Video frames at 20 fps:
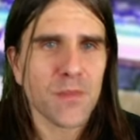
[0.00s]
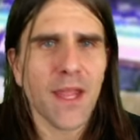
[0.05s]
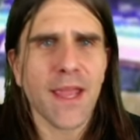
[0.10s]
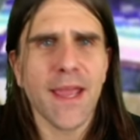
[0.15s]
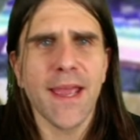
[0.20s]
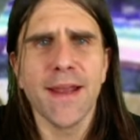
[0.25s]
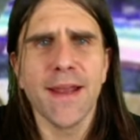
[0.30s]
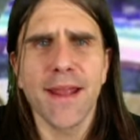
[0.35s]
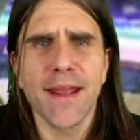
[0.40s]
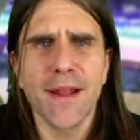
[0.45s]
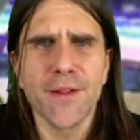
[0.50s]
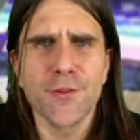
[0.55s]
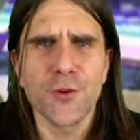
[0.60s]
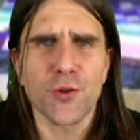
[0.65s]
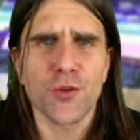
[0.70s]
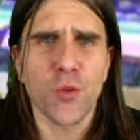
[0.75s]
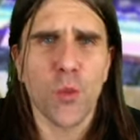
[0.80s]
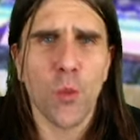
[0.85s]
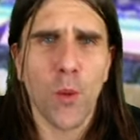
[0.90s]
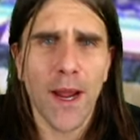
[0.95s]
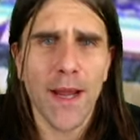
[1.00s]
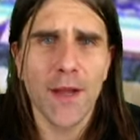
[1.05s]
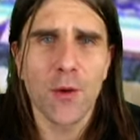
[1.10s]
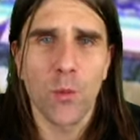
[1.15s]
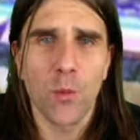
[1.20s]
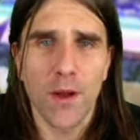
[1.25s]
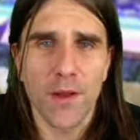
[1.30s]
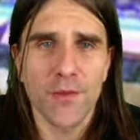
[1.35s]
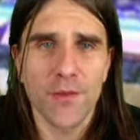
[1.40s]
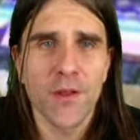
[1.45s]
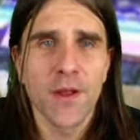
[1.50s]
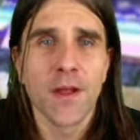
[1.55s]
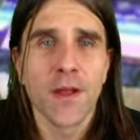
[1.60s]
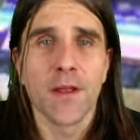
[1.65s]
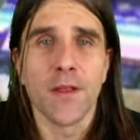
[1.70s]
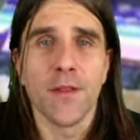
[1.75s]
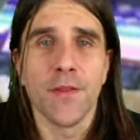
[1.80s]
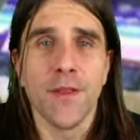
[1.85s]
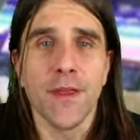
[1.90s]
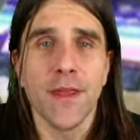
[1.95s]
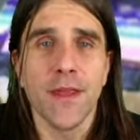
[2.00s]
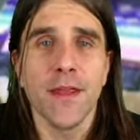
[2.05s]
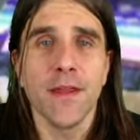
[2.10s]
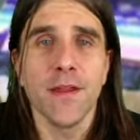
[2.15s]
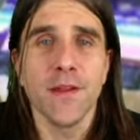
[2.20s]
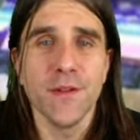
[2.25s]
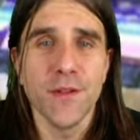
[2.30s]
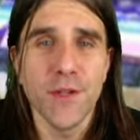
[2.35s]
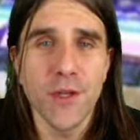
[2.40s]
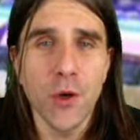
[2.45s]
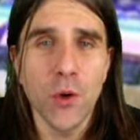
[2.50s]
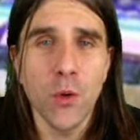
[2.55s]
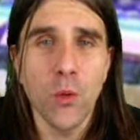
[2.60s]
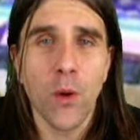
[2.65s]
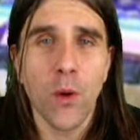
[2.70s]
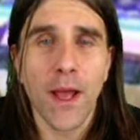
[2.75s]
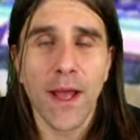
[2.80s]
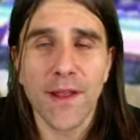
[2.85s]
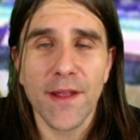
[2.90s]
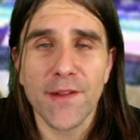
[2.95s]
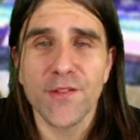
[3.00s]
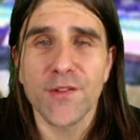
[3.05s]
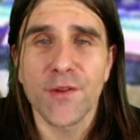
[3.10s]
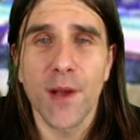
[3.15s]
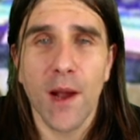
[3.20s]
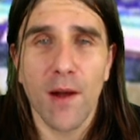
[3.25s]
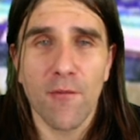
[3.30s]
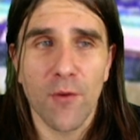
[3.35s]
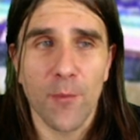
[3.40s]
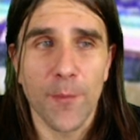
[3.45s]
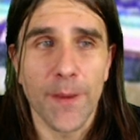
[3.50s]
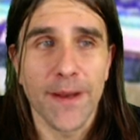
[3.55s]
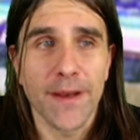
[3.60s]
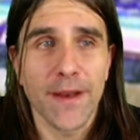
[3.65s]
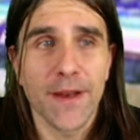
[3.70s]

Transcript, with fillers: and intertwined with the U.S. government.